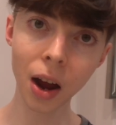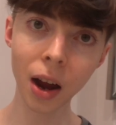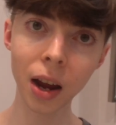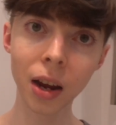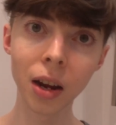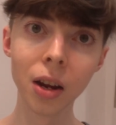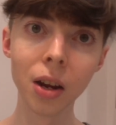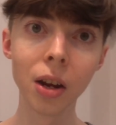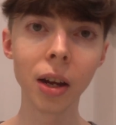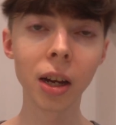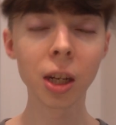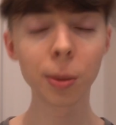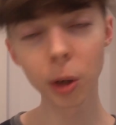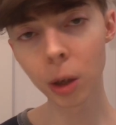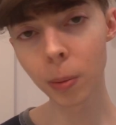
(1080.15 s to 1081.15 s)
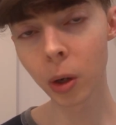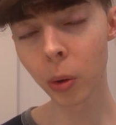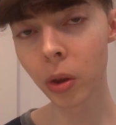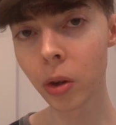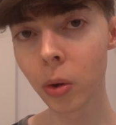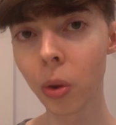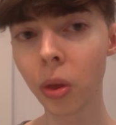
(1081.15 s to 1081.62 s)
I experiment
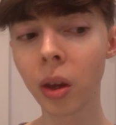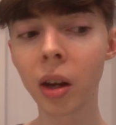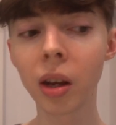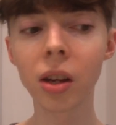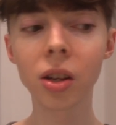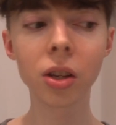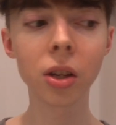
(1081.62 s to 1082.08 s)
with new things.